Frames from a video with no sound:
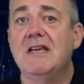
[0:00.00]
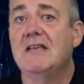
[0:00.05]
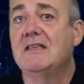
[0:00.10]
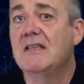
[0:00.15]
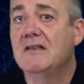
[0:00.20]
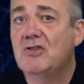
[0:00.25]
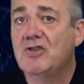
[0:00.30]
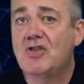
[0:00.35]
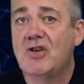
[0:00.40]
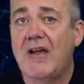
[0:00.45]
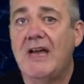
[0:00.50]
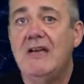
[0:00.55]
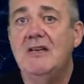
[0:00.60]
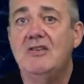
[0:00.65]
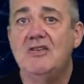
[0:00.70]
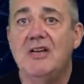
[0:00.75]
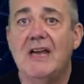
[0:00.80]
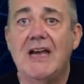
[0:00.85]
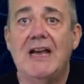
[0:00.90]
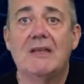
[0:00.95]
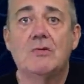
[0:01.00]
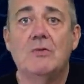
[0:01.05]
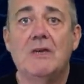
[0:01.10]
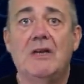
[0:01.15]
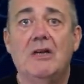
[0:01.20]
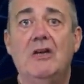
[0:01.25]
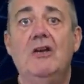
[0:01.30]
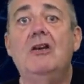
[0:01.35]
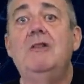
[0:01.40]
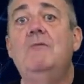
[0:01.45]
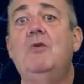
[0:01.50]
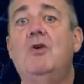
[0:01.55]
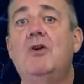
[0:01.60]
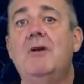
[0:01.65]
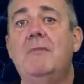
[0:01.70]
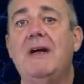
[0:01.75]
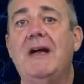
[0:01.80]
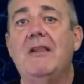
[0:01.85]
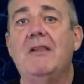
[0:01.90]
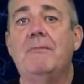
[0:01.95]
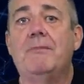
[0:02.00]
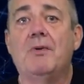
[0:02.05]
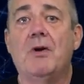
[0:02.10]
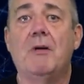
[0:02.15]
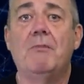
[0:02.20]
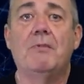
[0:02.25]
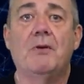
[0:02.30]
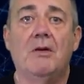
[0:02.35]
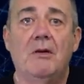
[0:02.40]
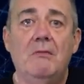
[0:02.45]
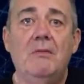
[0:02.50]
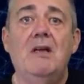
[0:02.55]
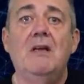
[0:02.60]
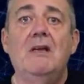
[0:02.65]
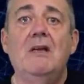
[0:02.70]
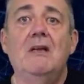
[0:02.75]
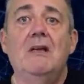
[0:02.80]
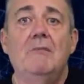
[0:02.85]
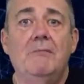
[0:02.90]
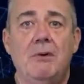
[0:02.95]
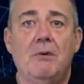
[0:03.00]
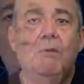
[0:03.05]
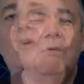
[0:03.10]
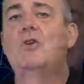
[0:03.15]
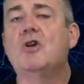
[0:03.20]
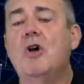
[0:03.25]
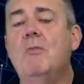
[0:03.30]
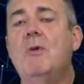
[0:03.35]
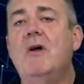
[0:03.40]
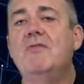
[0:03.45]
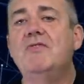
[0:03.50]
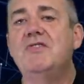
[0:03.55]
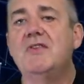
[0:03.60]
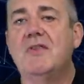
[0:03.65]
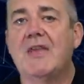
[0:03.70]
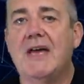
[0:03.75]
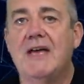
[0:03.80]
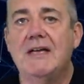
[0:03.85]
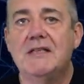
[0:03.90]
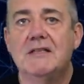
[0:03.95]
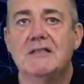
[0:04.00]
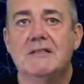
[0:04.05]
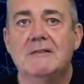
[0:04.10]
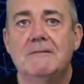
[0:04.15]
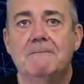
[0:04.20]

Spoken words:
it and change it as we learn more about the problem, but we'll come on to that.